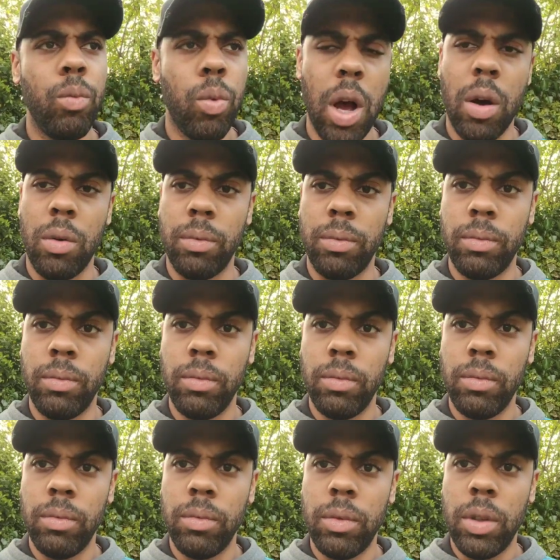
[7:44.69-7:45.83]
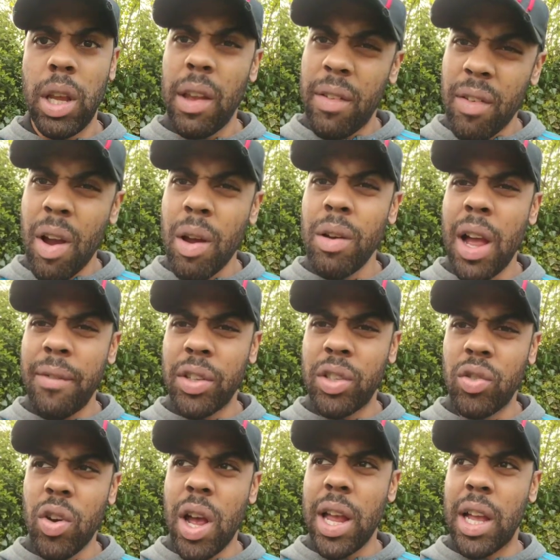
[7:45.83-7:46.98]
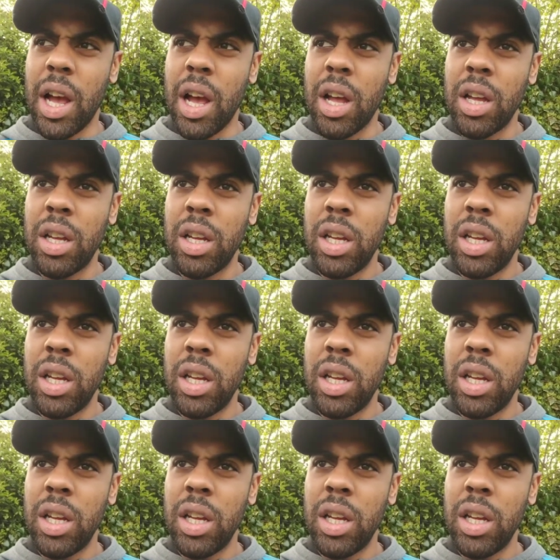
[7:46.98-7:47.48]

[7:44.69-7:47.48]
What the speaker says: Well, if your only other striker